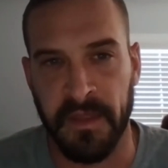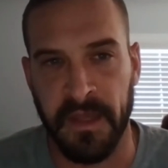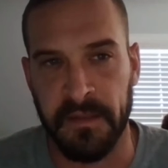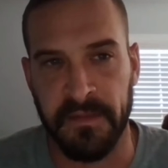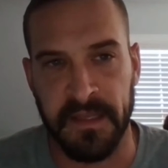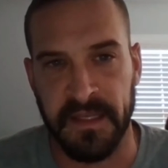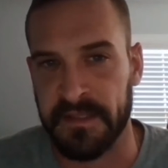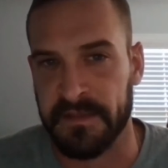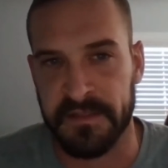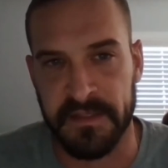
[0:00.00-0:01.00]
that
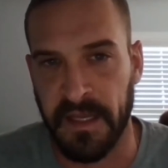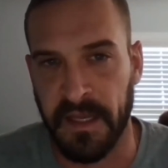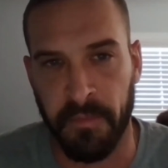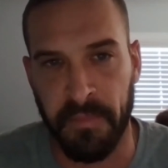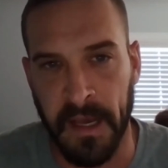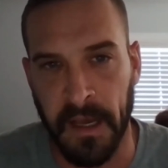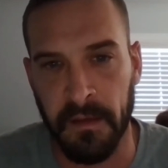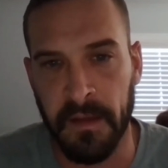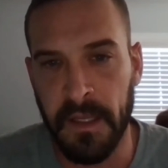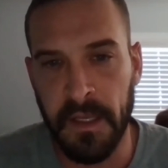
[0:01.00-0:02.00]
needs us to help out